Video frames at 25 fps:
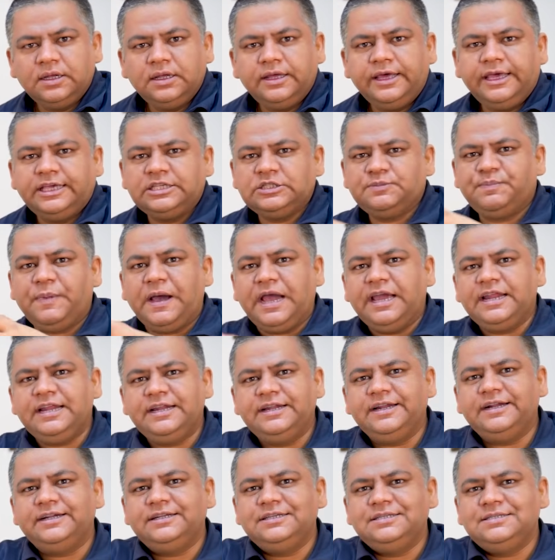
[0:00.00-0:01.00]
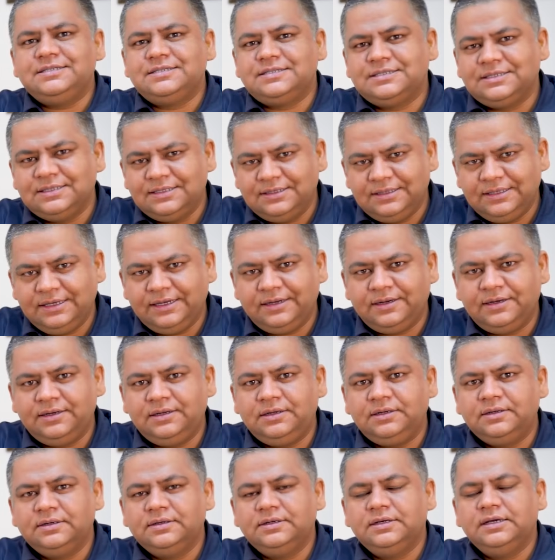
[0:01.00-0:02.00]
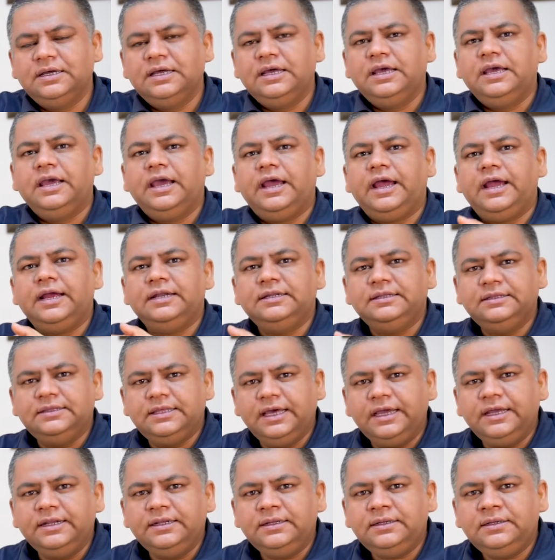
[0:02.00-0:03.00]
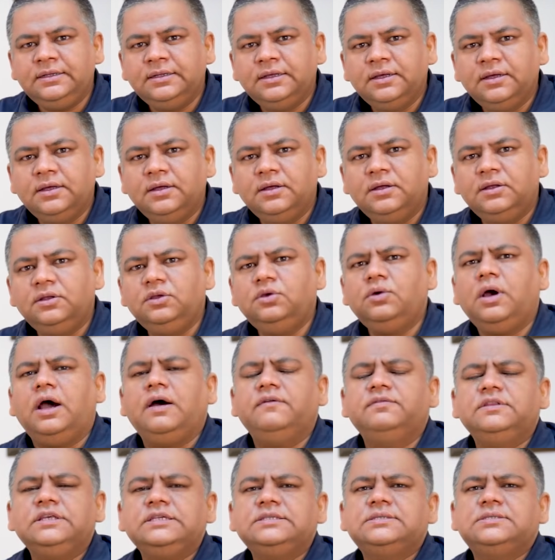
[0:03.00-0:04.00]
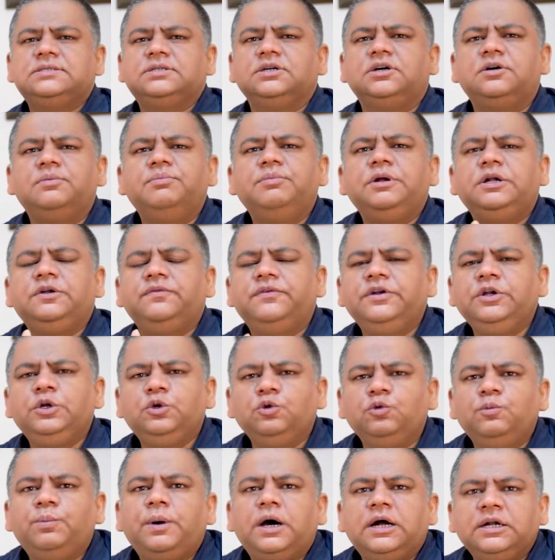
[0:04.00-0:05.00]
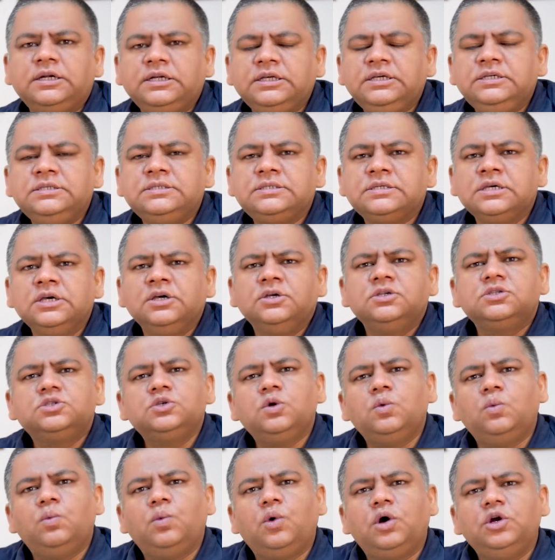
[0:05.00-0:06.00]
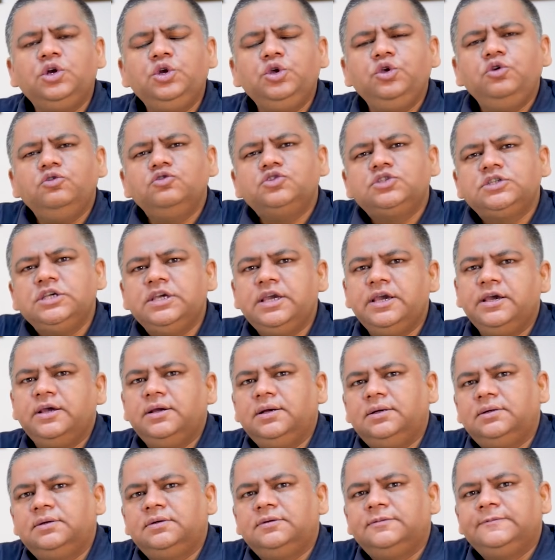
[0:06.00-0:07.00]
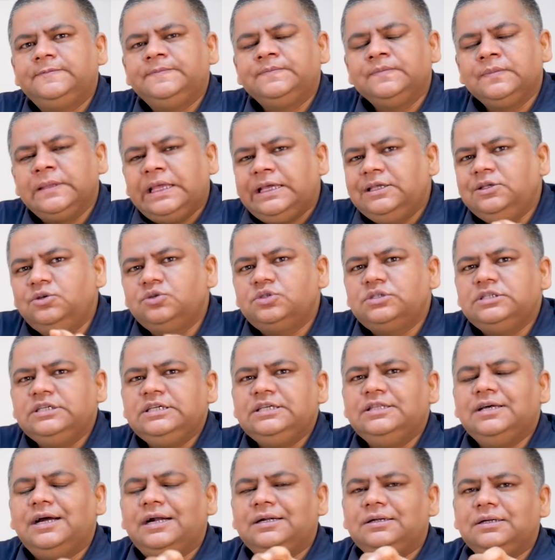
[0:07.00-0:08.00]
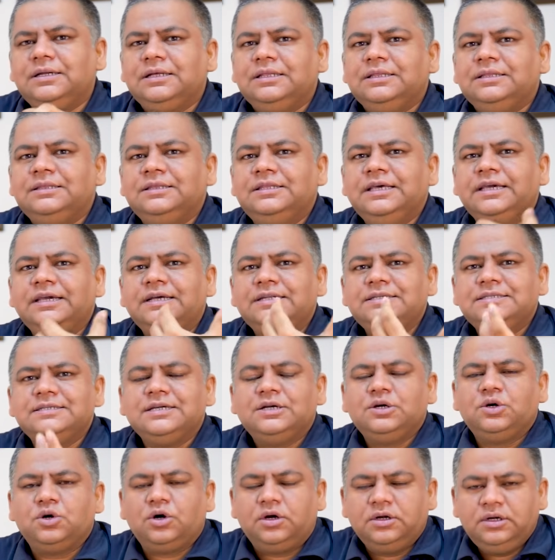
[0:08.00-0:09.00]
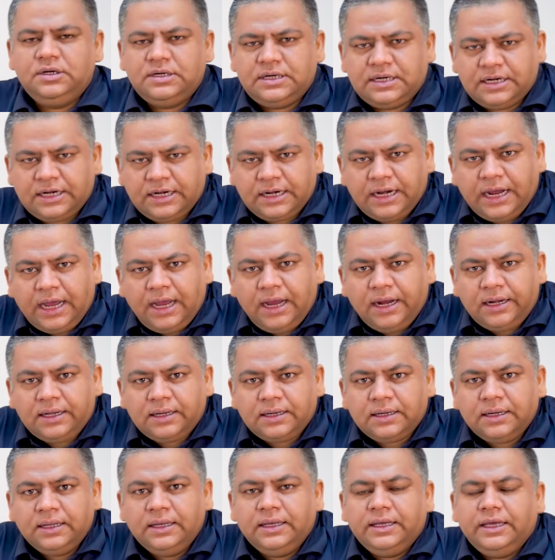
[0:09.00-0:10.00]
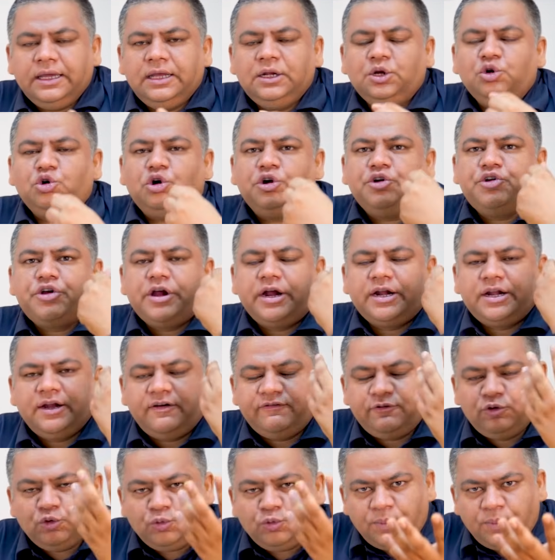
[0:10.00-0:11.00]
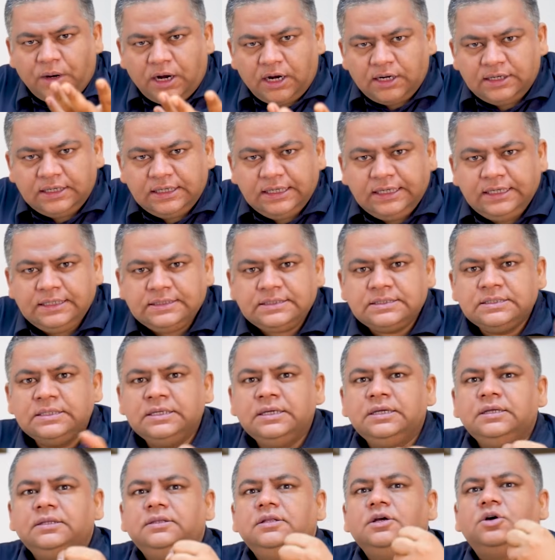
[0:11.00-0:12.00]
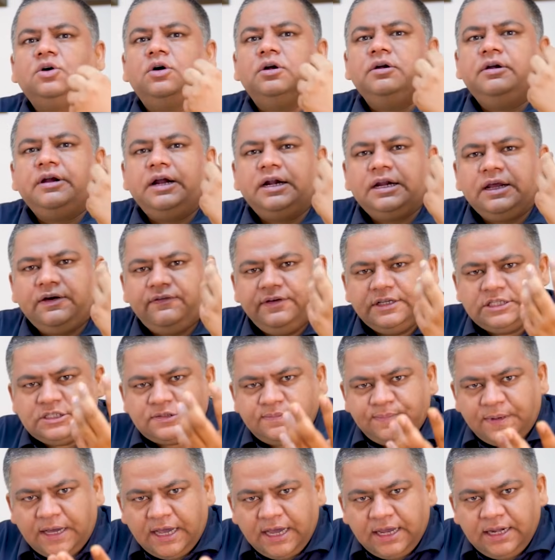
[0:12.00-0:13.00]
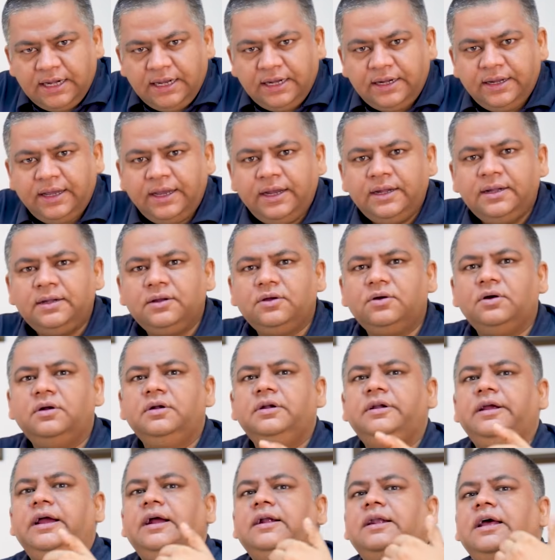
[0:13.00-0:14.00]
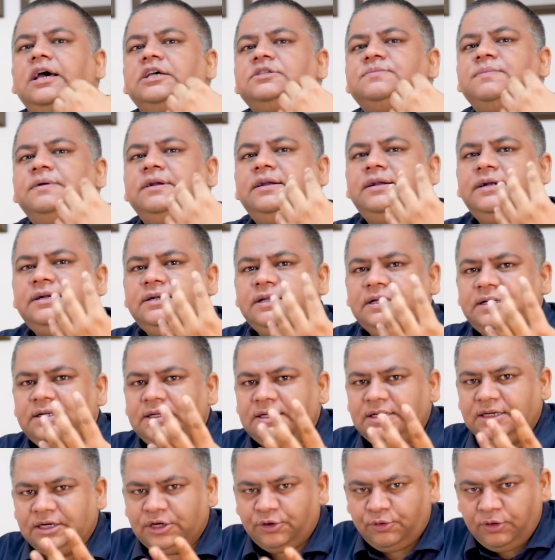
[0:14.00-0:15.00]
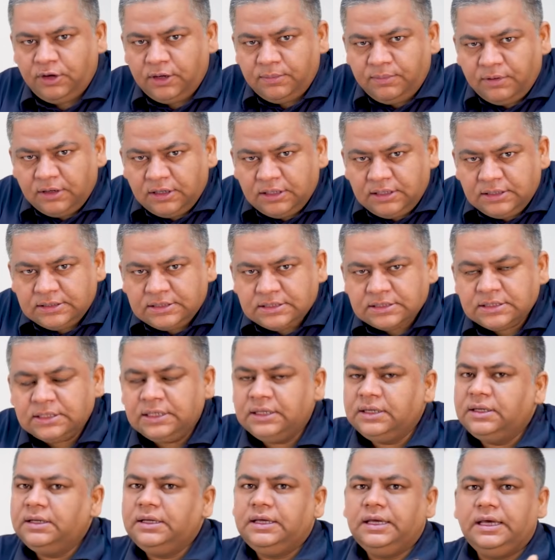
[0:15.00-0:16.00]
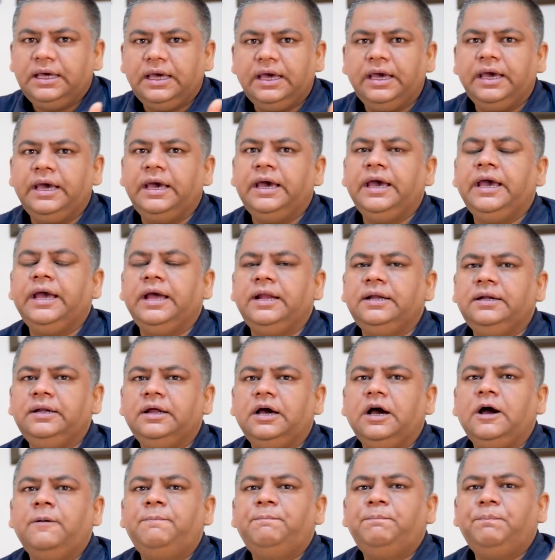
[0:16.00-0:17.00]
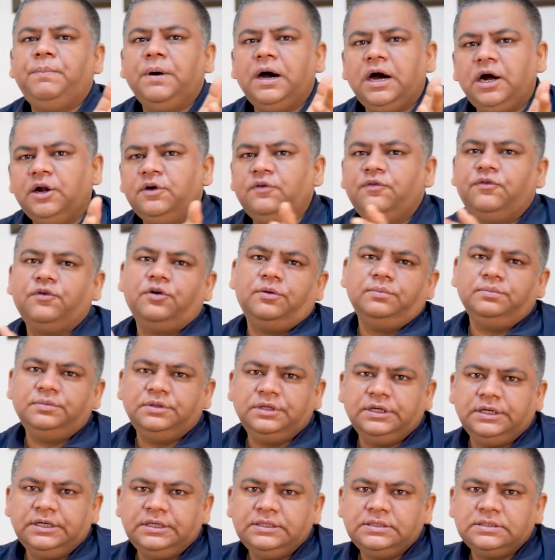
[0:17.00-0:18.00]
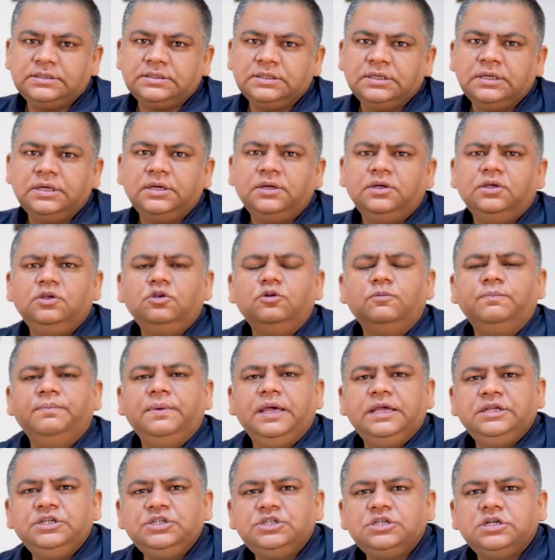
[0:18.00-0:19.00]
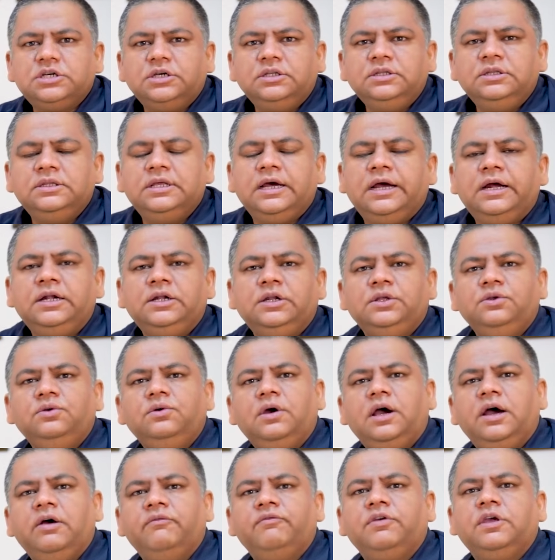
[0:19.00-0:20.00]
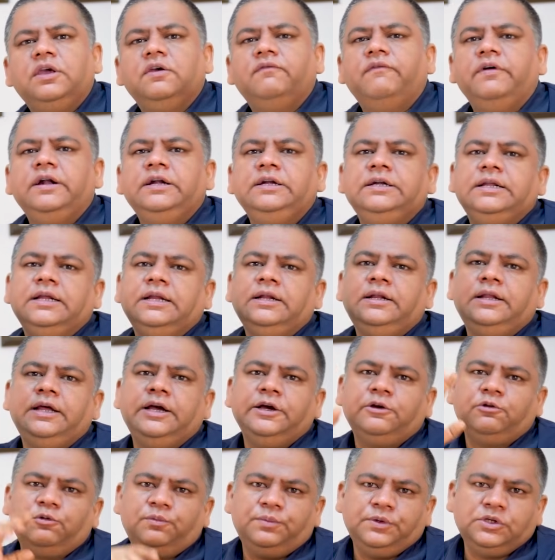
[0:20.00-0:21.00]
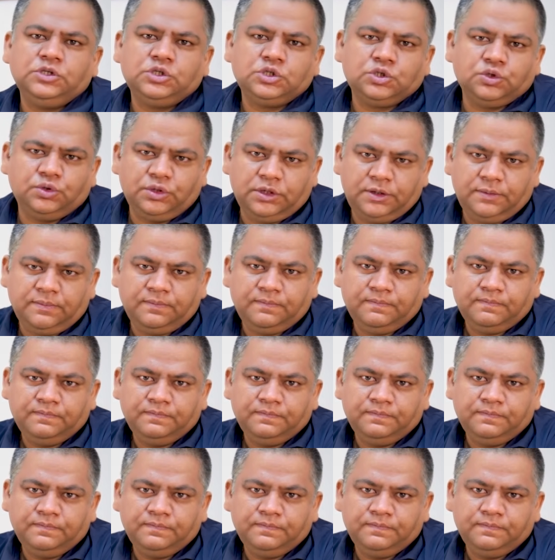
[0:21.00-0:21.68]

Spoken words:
expiry date is there, and then you have this term between two parties. So what do you see here? You see that there is a contract. In contract have parties. The contract have expiry date. Contract has been written deliverables. And apart from this, you mention that you have given 10 lakh rupees to him.